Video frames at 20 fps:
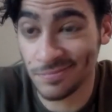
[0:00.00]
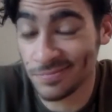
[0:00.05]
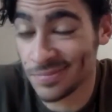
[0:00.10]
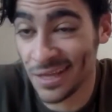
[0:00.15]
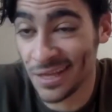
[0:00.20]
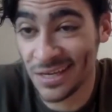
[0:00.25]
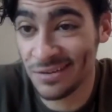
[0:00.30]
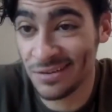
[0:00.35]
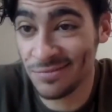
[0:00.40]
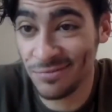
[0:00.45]

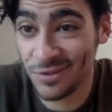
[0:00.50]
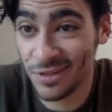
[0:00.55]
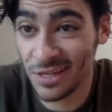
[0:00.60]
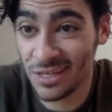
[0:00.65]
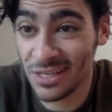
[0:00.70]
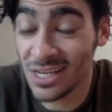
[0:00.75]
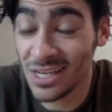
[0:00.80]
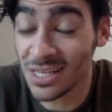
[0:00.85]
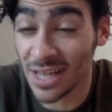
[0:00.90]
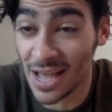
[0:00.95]
I didn't feel I
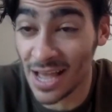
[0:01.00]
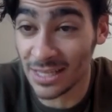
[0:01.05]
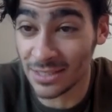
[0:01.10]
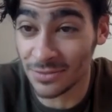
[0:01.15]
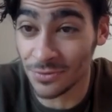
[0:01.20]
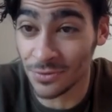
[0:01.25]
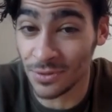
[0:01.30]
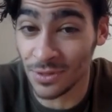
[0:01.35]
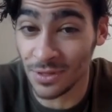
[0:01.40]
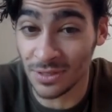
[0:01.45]
needed to
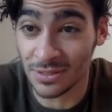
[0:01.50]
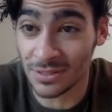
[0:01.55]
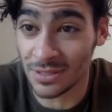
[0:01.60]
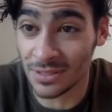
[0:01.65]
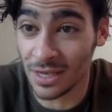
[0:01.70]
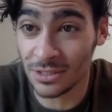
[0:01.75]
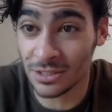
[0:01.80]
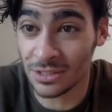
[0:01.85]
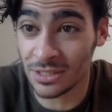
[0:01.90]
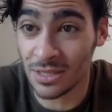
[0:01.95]
for things.
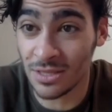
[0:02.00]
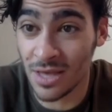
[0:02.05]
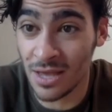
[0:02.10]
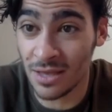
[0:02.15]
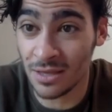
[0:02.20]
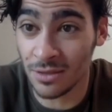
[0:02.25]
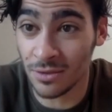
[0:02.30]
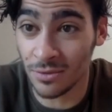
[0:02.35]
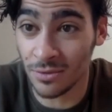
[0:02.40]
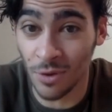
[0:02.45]
I just said
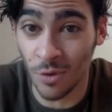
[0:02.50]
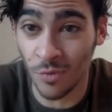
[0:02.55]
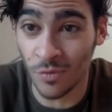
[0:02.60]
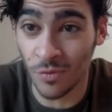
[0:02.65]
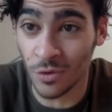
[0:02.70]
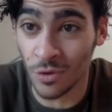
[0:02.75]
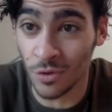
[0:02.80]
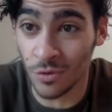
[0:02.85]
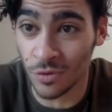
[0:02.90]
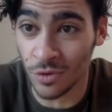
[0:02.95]
thank you over
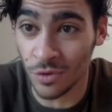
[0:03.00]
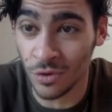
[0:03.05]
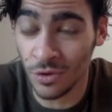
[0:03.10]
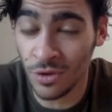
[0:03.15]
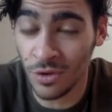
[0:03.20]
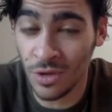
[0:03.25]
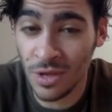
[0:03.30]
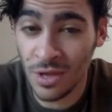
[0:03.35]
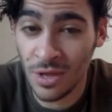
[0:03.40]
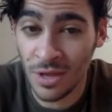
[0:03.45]
and over
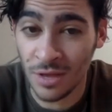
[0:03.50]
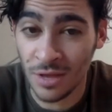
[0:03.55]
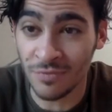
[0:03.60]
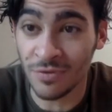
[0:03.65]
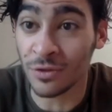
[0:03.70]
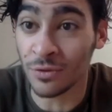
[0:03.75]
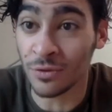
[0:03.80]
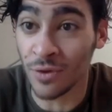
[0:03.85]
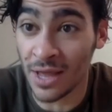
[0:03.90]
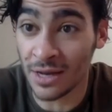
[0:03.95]
and
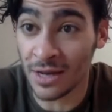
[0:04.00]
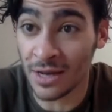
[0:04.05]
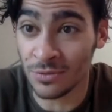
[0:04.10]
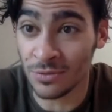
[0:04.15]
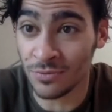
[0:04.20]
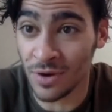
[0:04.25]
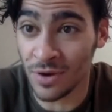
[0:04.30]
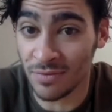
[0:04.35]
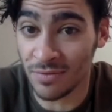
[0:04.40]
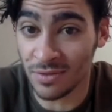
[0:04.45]
felt gratitude
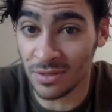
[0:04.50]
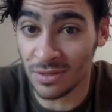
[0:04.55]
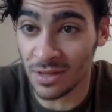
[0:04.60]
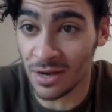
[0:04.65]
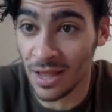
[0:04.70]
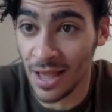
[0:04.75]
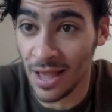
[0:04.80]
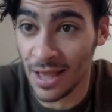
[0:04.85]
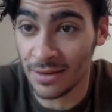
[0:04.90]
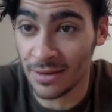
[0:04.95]
for everything that
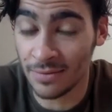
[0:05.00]
I had.